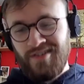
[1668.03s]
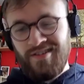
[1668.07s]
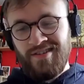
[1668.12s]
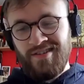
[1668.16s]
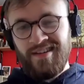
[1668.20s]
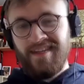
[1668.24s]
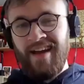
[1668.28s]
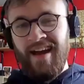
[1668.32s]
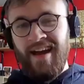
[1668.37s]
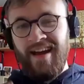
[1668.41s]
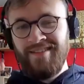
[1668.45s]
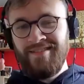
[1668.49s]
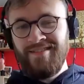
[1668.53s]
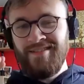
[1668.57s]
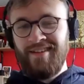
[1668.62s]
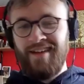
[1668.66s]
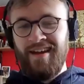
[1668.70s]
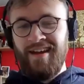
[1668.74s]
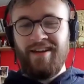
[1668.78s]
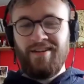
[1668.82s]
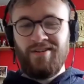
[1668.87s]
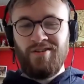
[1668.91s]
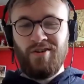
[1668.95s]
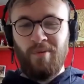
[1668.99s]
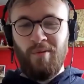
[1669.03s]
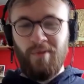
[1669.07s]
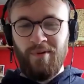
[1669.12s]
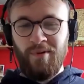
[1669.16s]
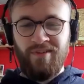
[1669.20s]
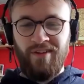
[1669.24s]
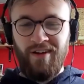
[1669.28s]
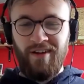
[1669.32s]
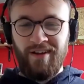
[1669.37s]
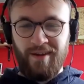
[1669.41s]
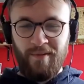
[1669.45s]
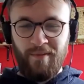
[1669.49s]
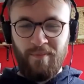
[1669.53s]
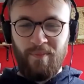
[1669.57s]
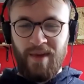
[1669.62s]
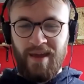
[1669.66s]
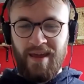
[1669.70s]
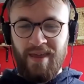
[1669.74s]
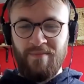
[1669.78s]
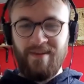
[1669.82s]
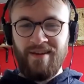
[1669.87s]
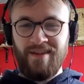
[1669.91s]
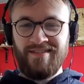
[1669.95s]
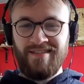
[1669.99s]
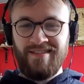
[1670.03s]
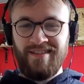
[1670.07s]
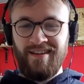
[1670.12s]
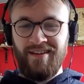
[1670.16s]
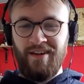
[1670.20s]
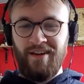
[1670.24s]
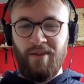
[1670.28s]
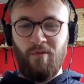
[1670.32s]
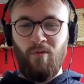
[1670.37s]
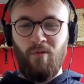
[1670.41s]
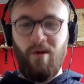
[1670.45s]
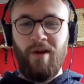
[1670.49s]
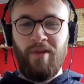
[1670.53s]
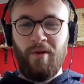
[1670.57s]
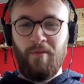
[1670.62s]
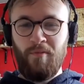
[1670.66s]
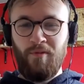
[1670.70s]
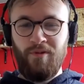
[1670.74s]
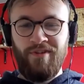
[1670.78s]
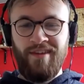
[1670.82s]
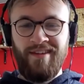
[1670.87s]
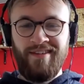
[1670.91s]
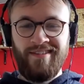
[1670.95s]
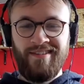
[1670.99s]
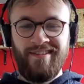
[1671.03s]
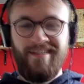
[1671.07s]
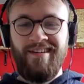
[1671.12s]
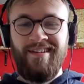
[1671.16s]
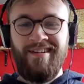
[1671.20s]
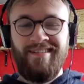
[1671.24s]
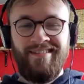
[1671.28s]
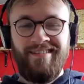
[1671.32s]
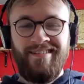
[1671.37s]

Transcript: case I get a job as like a BBC like weather presenter,